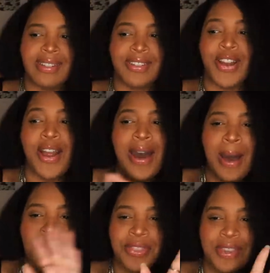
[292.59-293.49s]
Girl,
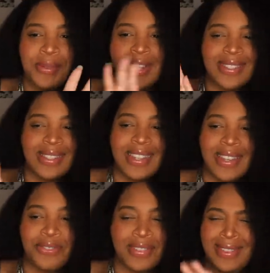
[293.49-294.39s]
I'm with you. Let's
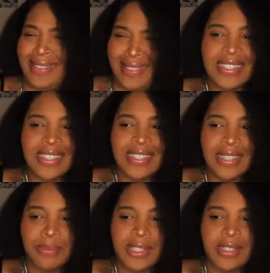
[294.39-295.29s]
leave. She
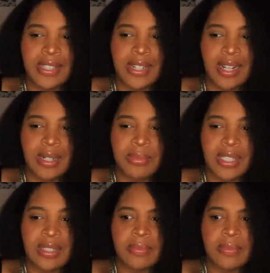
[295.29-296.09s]
seems disturbed.